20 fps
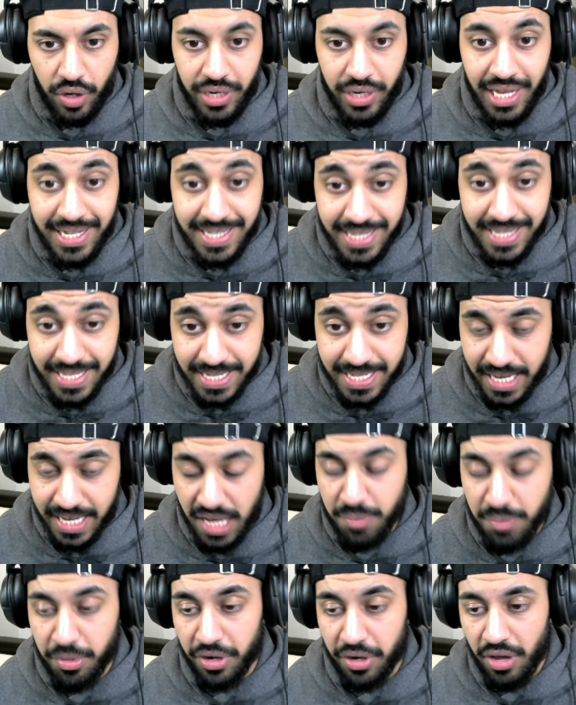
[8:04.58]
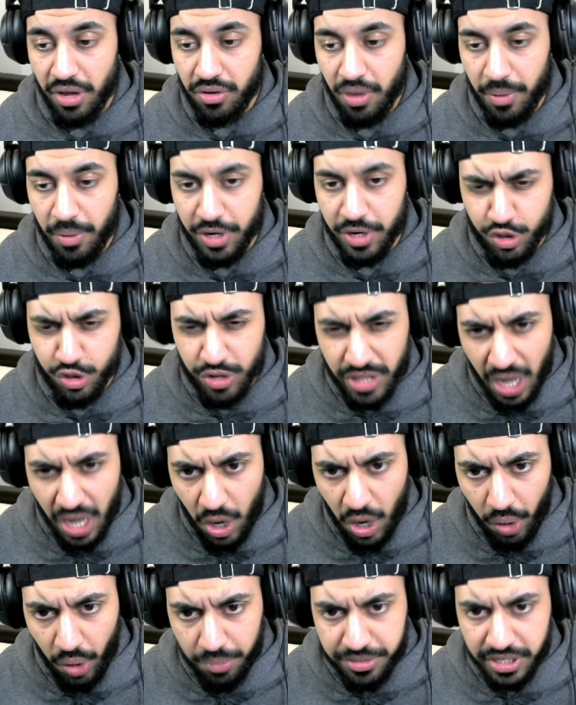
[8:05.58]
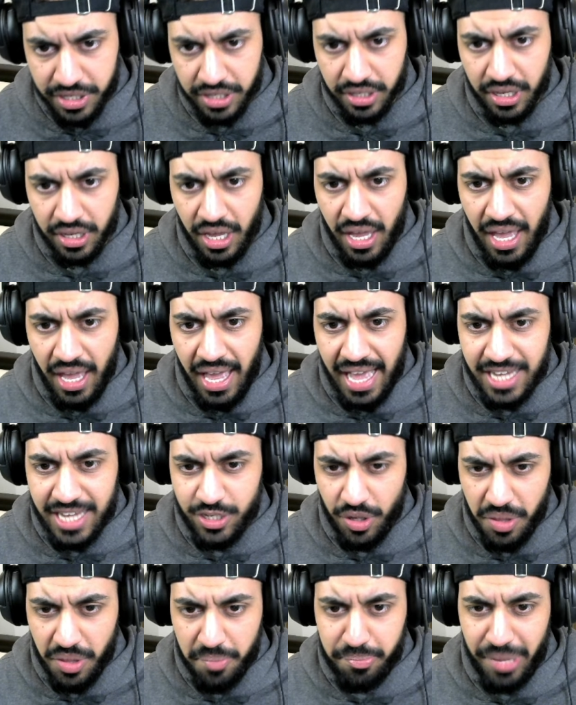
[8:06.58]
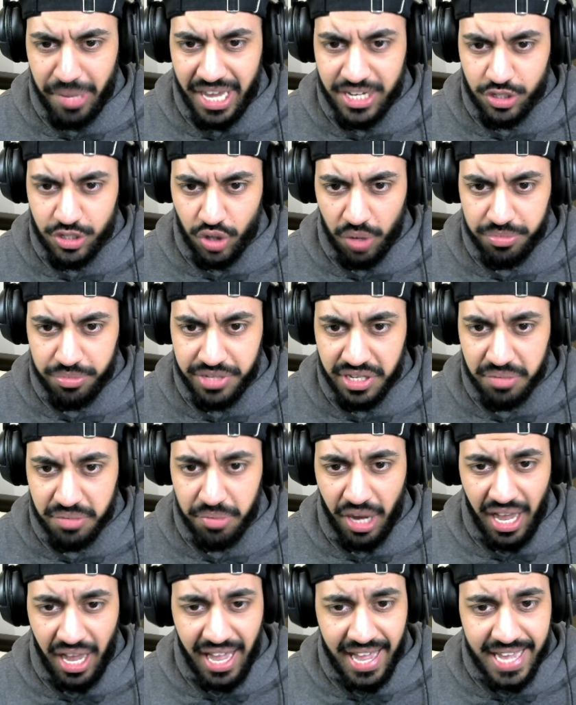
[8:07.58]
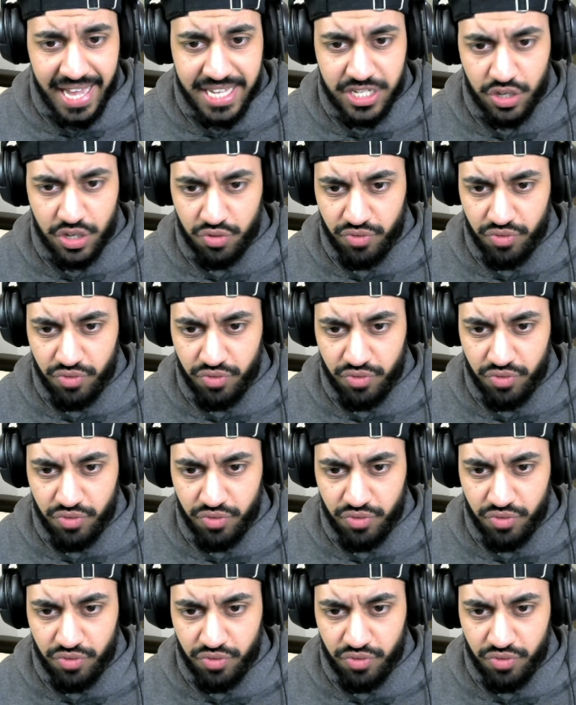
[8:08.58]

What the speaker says: on into the sniper now, I want to show you that optic. It's not the best optic, but it is